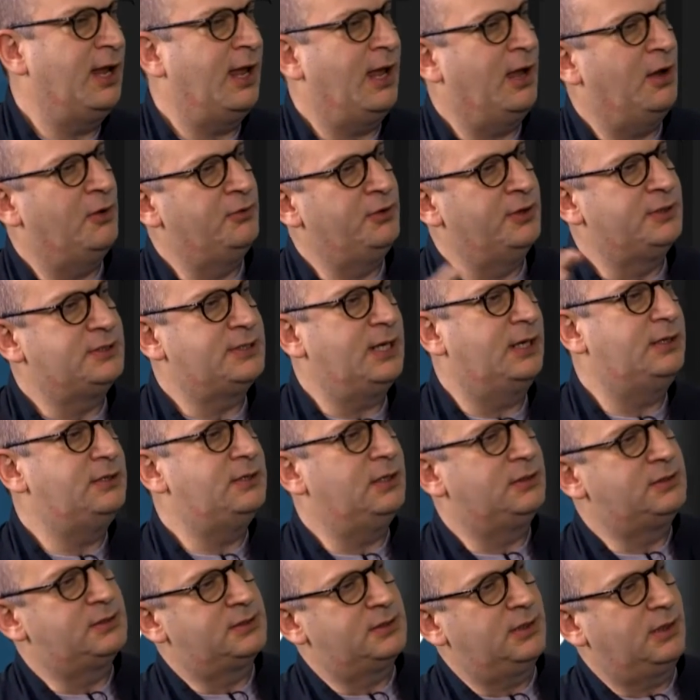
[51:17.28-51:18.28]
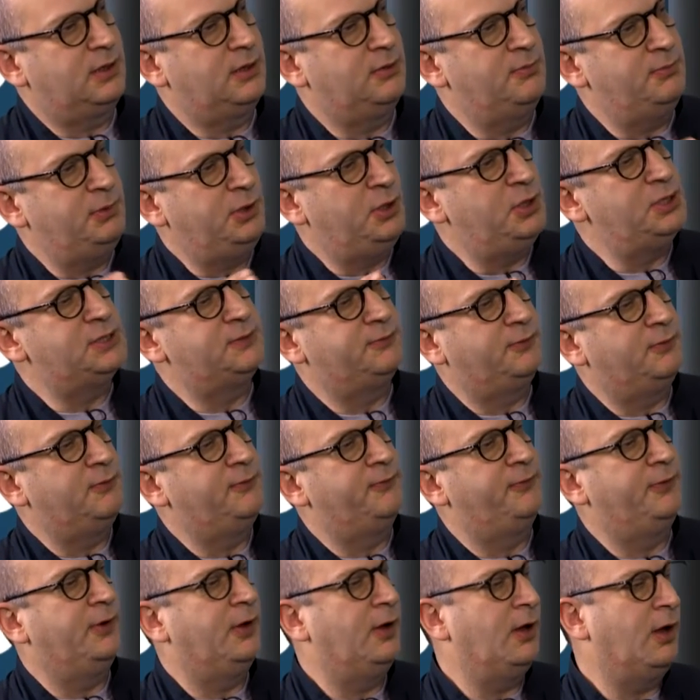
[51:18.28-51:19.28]
how the data can be useful
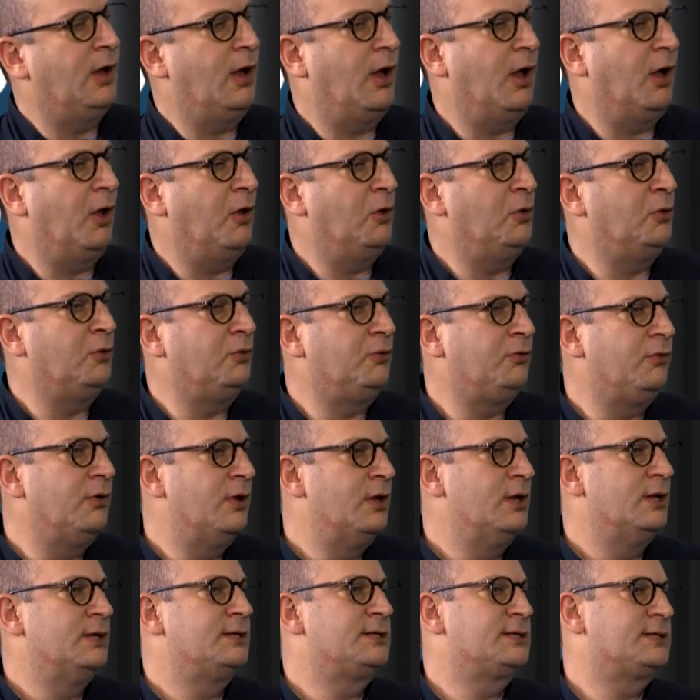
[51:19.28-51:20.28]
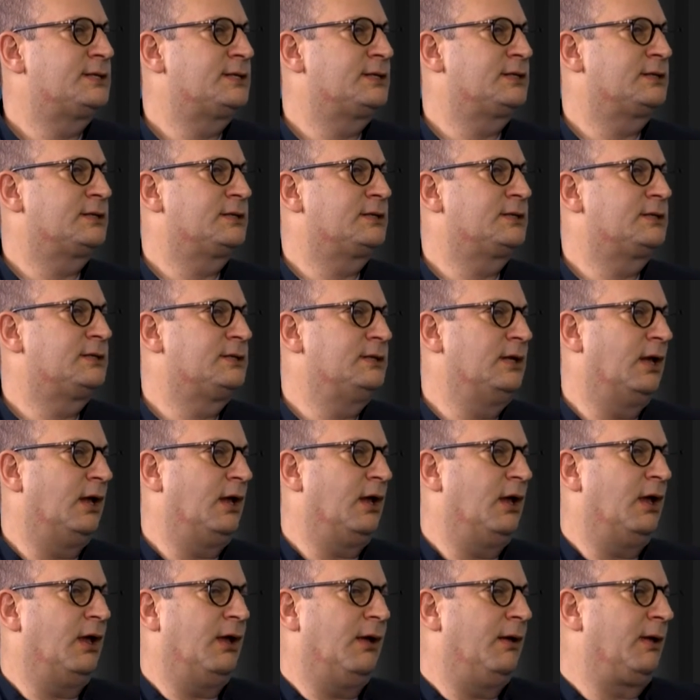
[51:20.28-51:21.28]
for a whole
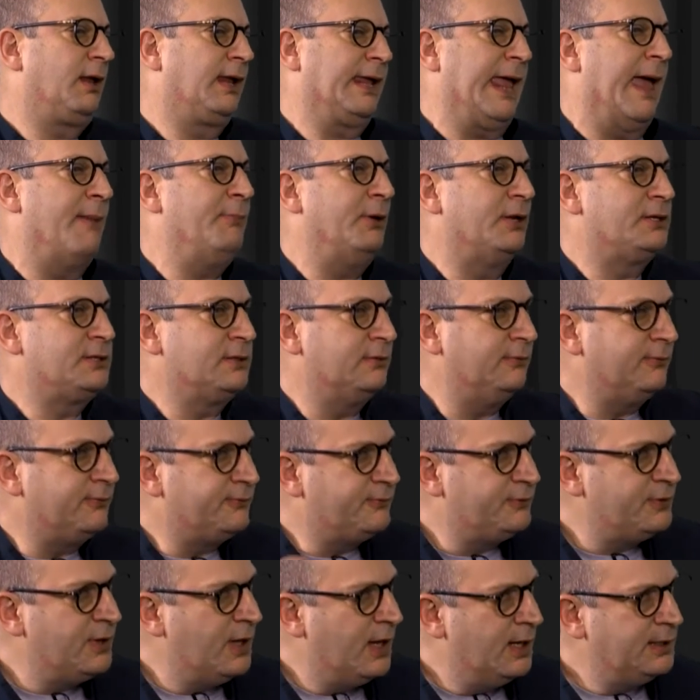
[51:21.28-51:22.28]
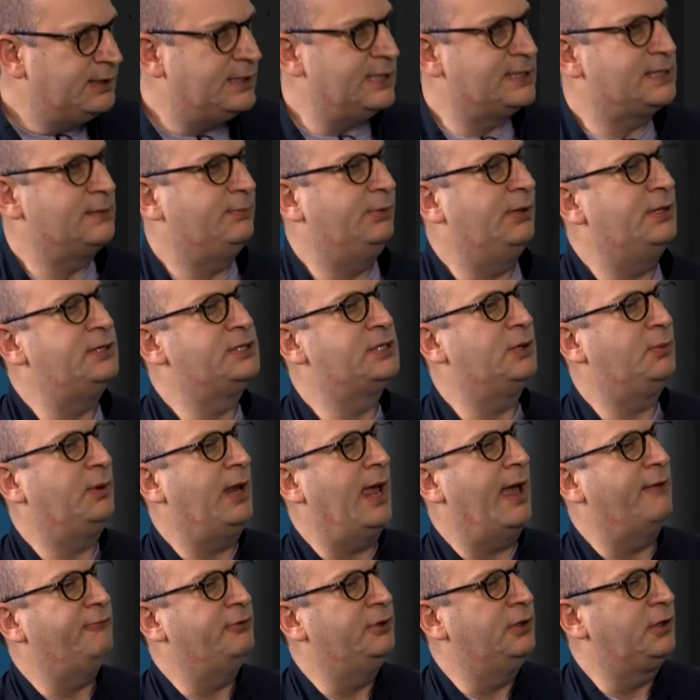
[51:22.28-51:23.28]
gamut of disciplines that we
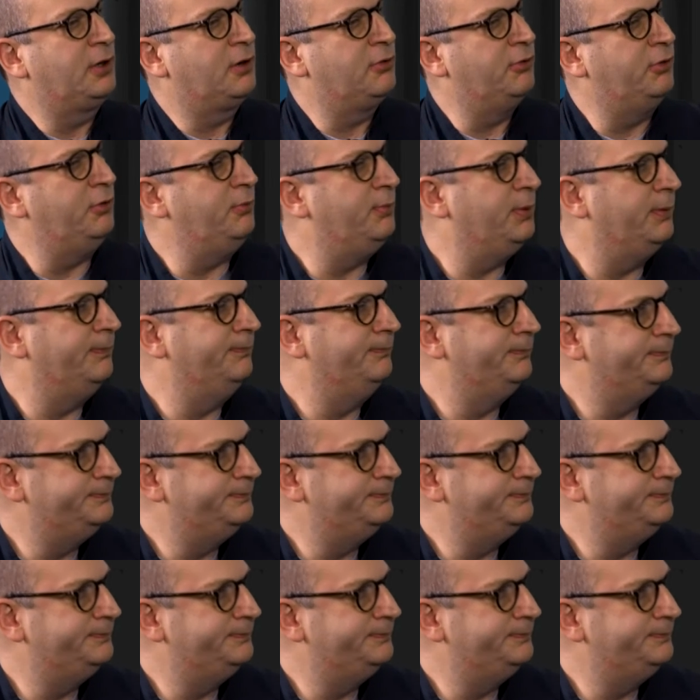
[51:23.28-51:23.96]
have in the group.